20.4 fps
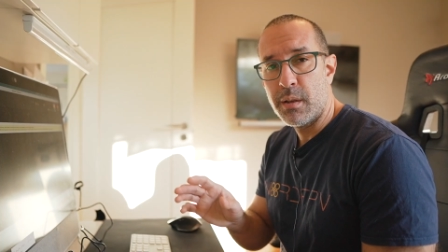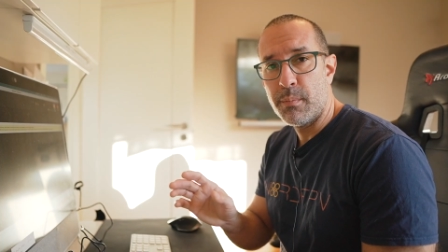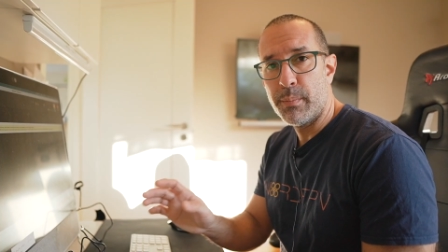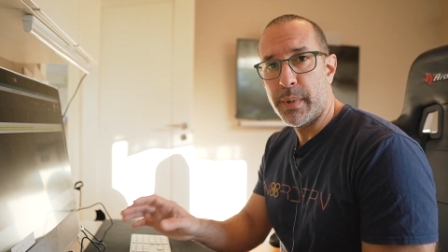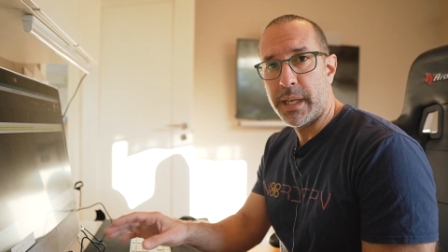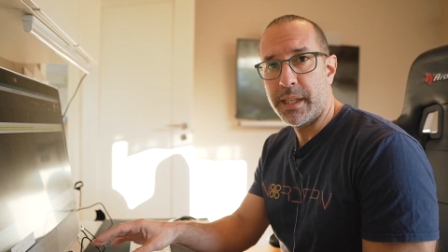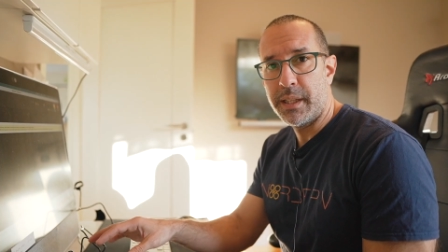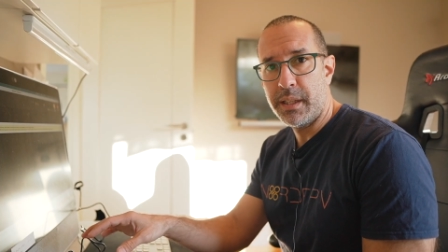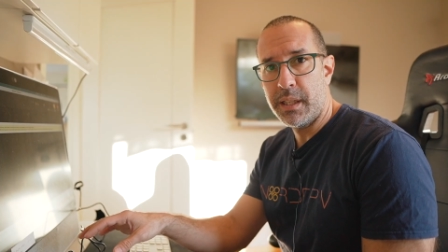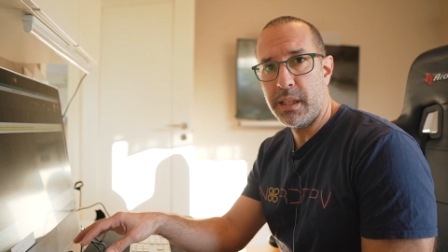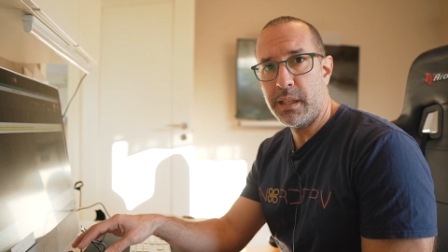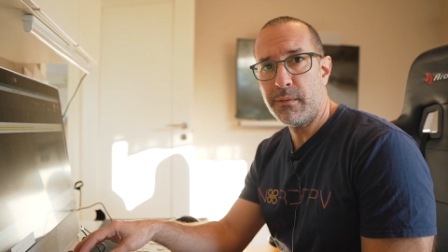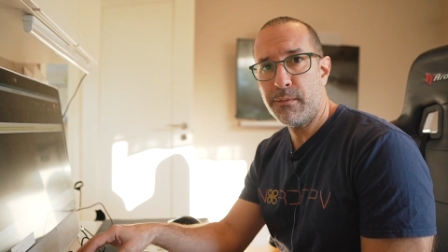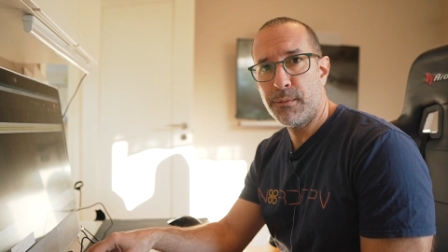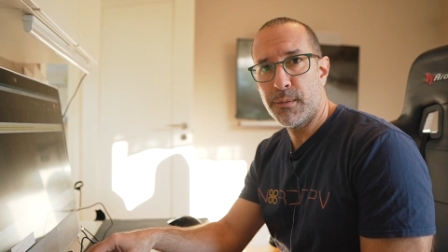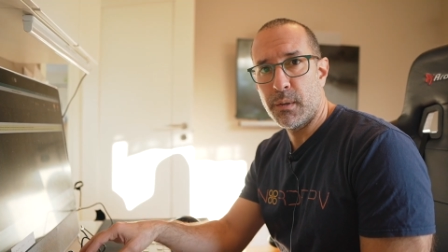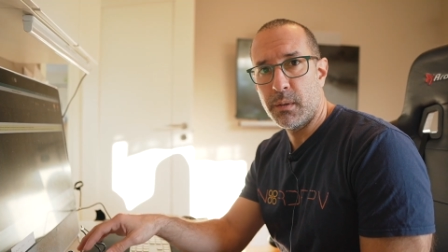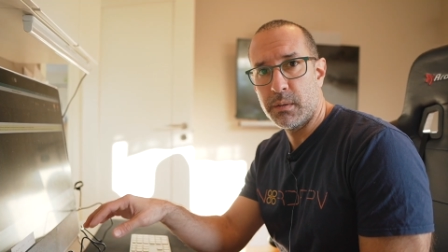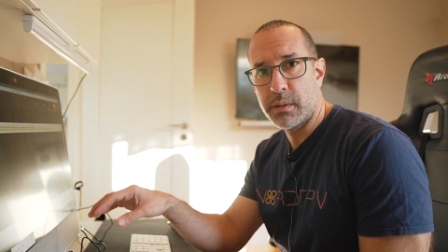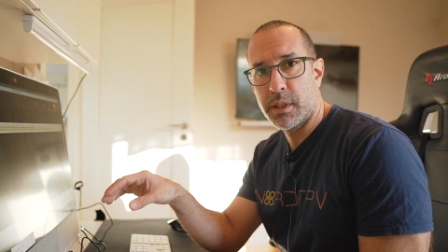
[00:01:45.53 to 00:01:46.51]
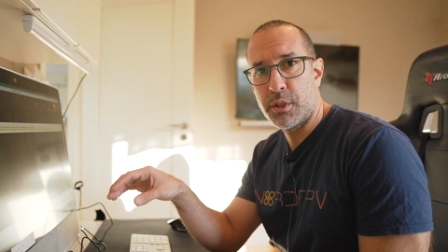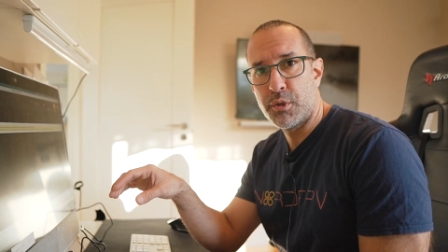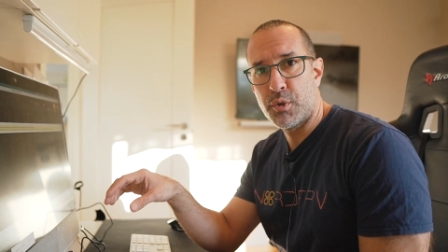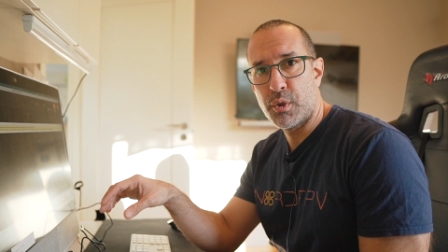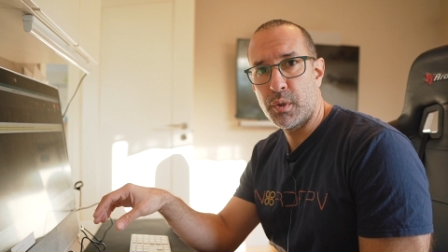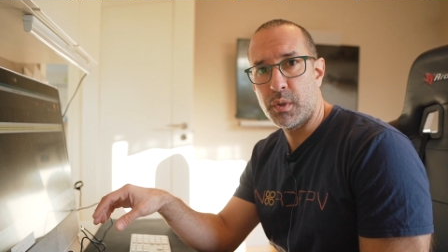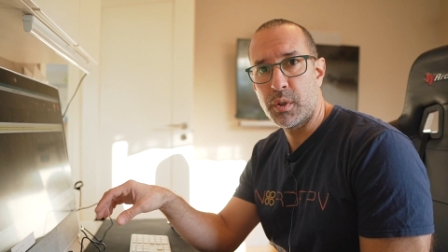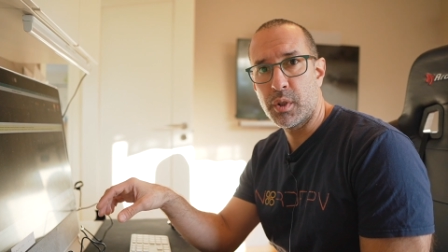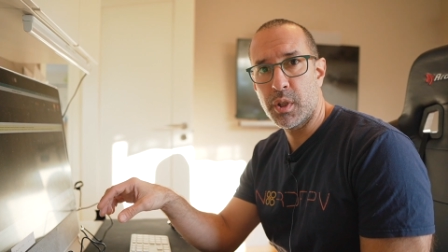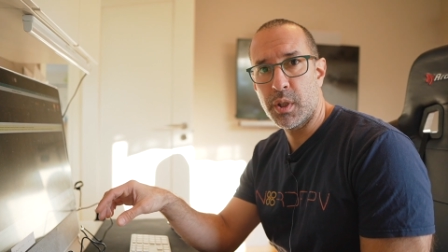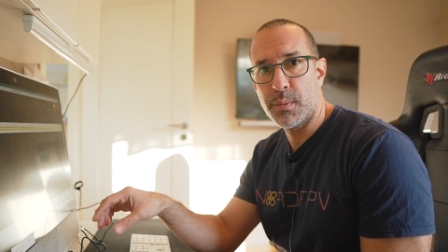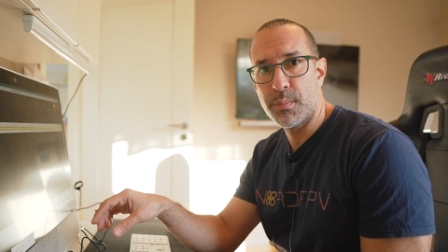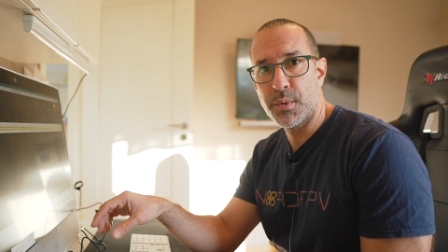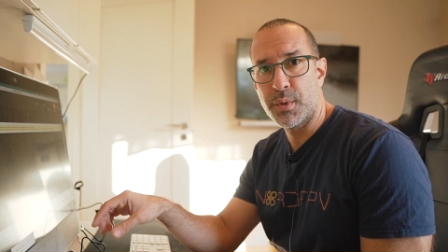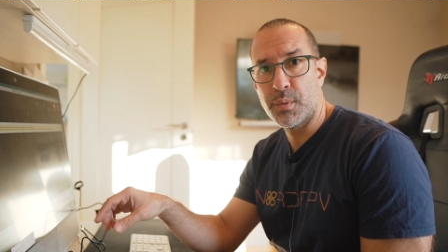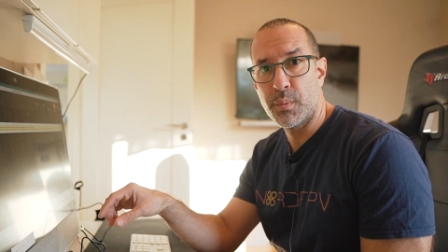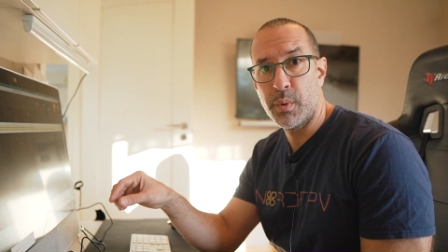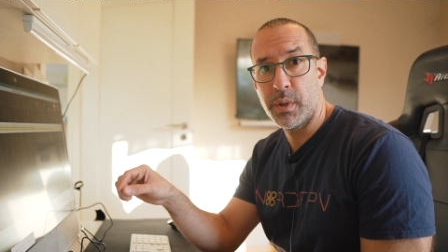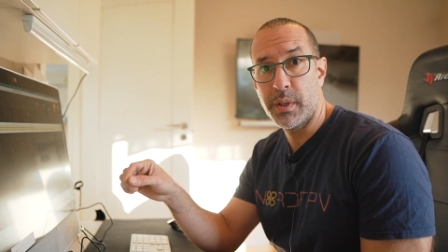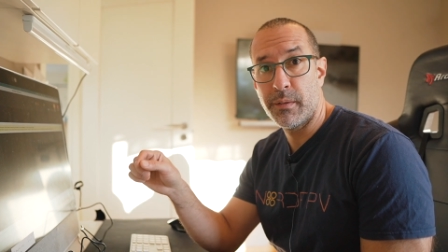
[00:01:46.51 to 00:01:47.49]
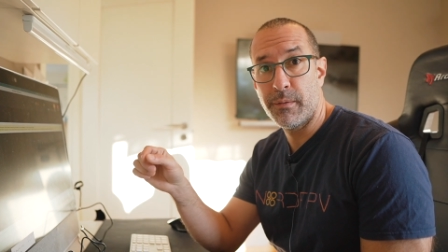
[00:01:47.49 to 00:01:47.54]
By default, the drone
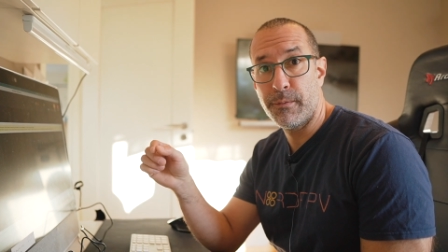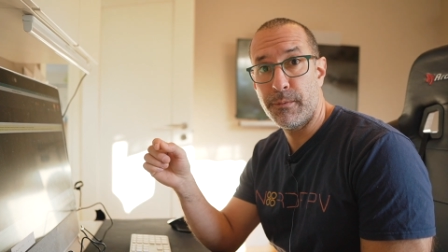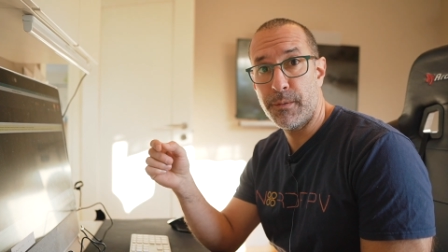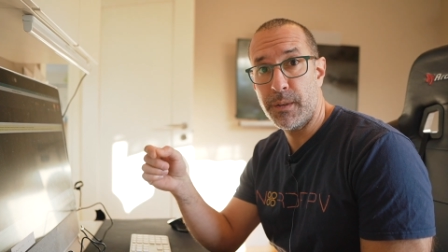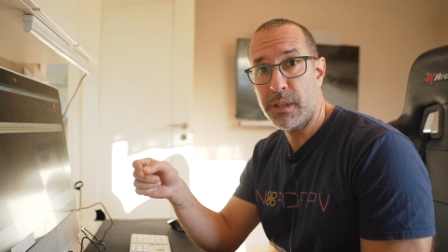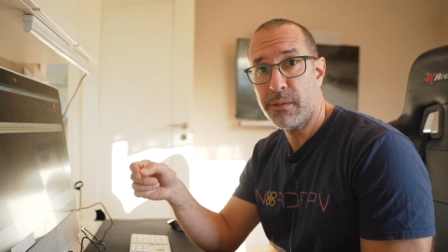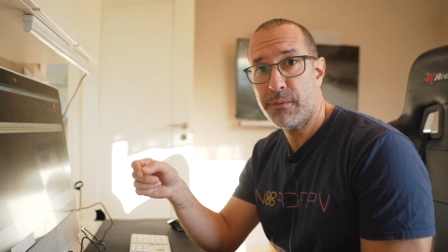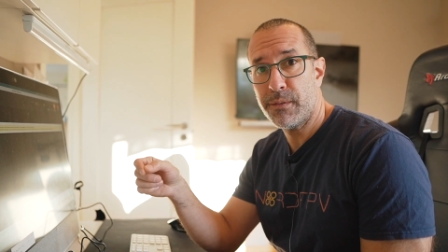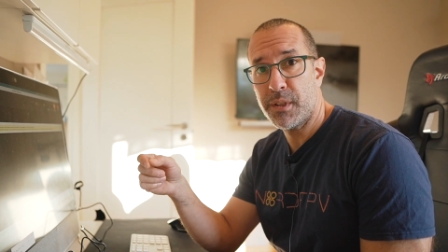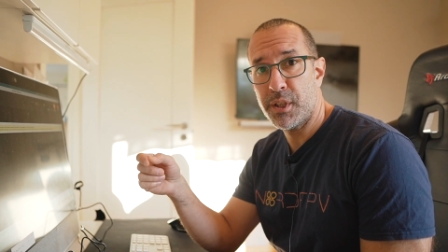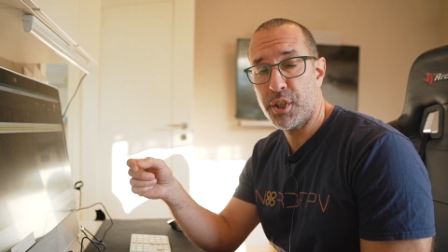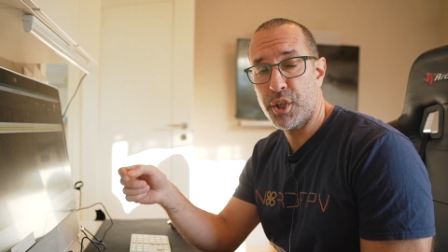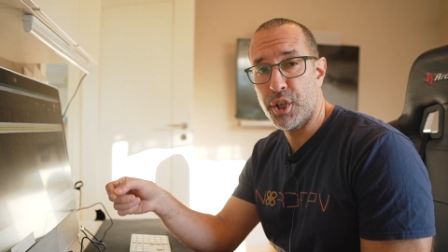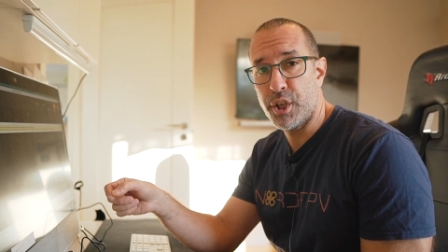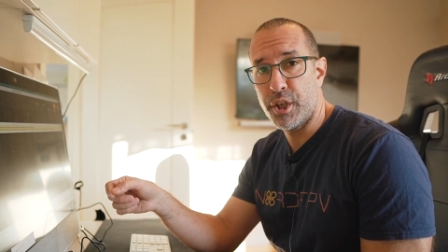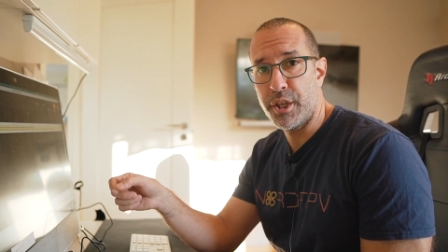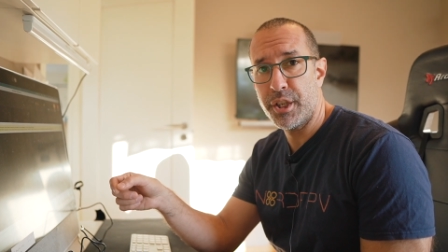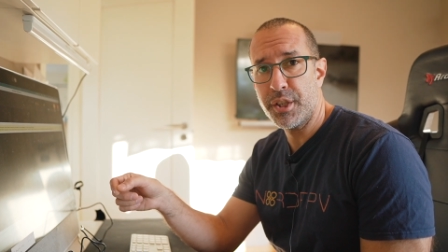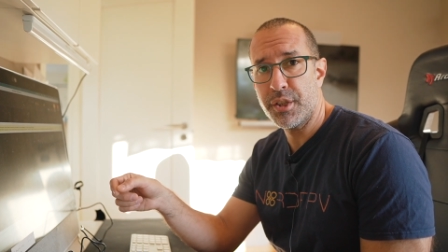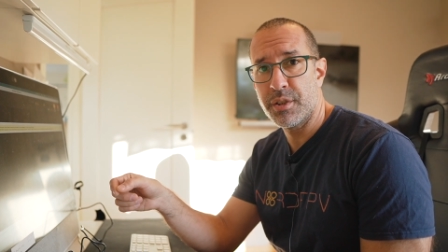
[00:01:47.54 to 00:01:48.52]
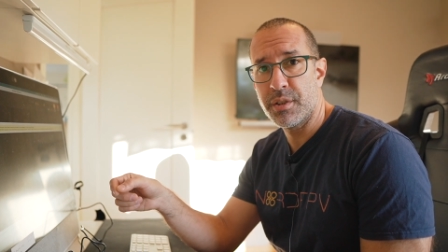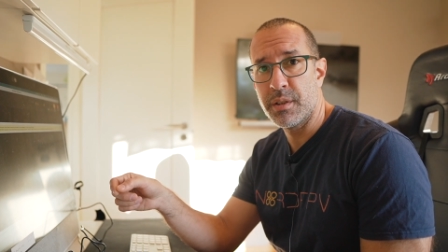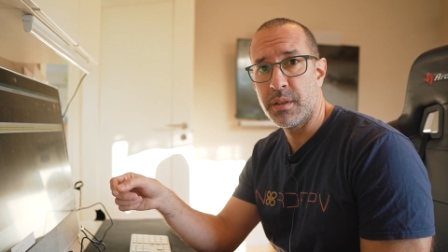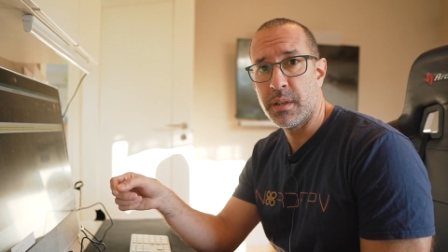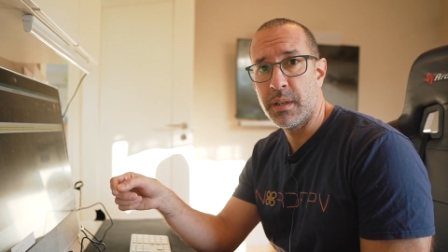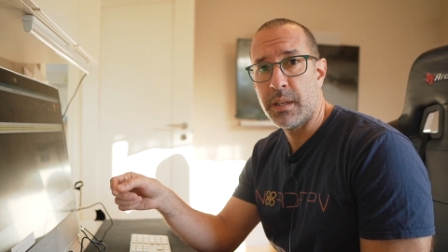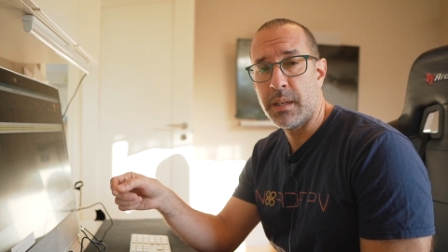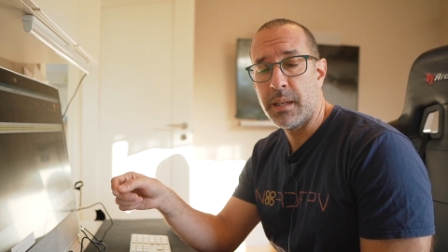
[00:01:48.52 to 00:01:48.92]
comes with fifty hertz